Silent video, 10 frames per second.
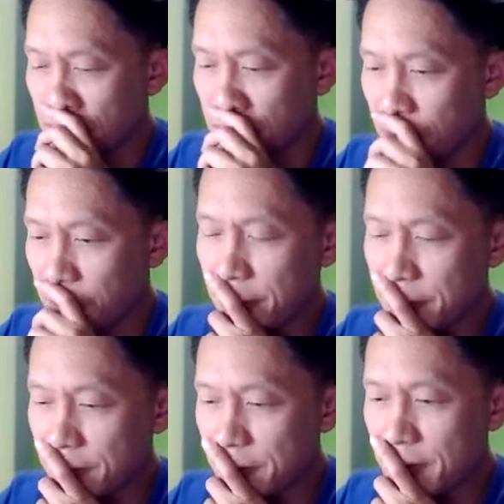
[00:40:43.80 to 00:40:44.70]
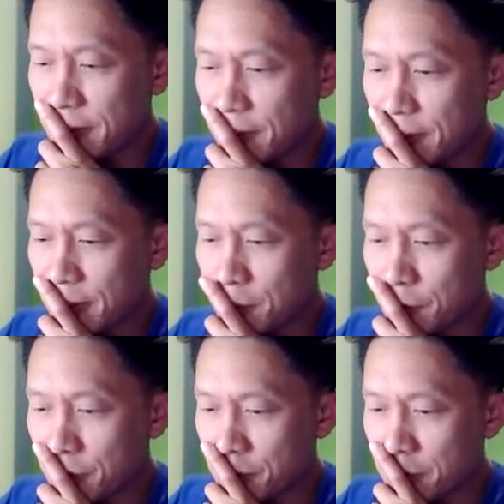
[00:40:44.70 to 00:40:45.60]
Okay, so this is an error that comes
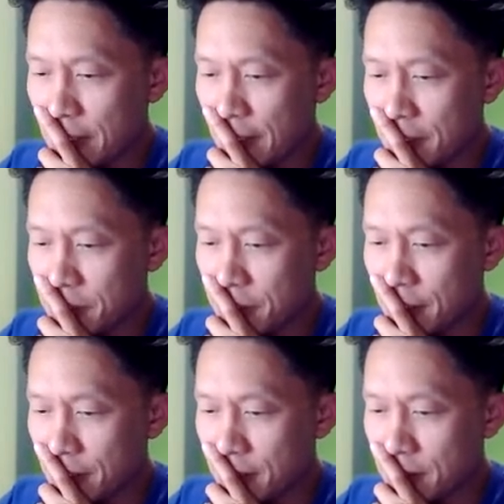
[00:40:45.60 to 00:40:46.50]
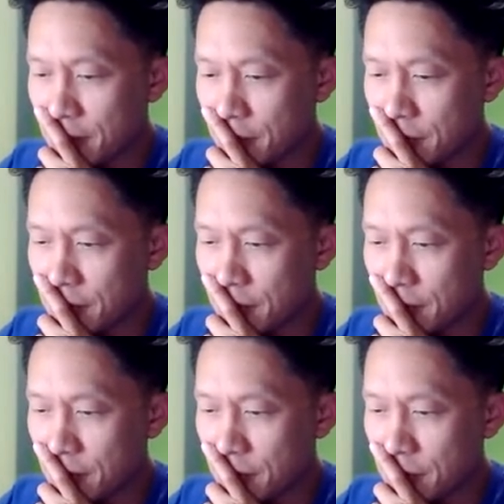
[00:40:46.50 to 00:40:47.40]
from Dash Chat, which I
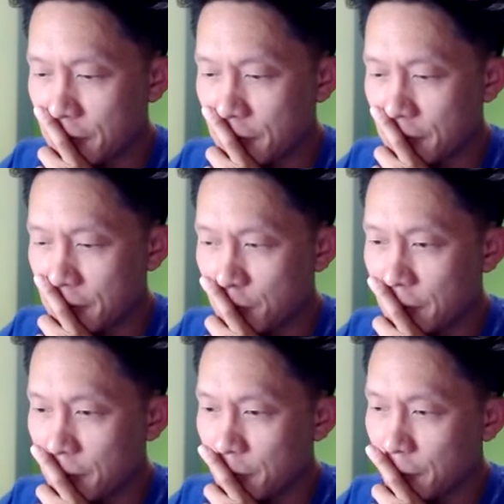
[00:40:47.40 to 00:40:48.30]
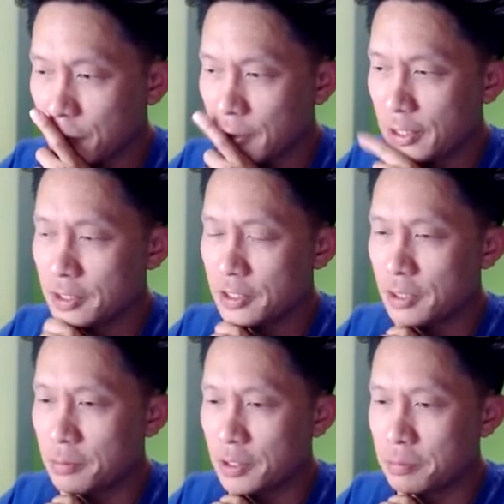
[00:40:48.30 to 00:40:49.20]
know exists, but I'm wondering why this came
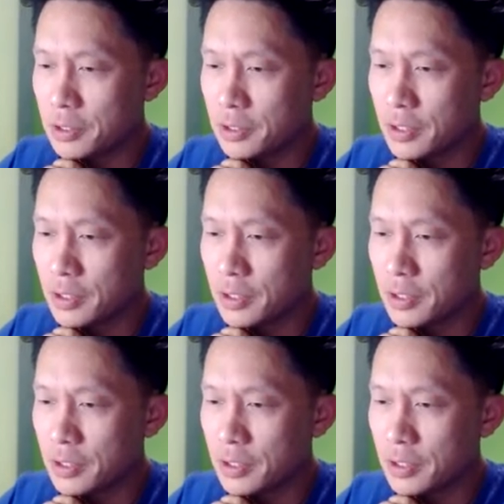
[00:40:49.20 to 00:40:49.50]
out empty.